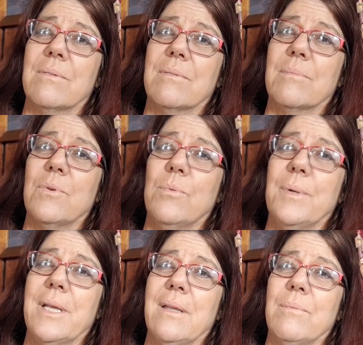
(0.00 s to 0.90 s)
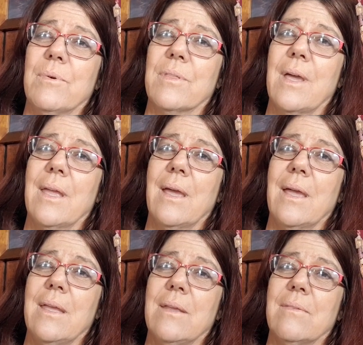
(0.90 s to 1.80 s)
Normally with
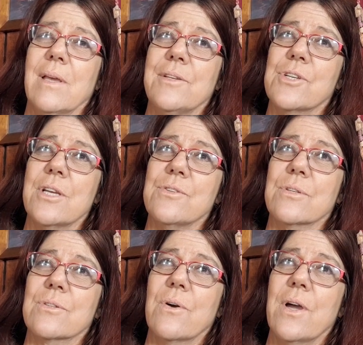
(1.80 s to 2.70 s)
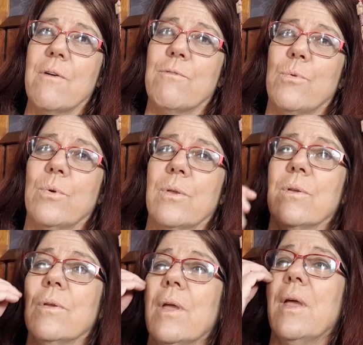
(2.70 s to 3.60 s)
AA, they change the tyre for you,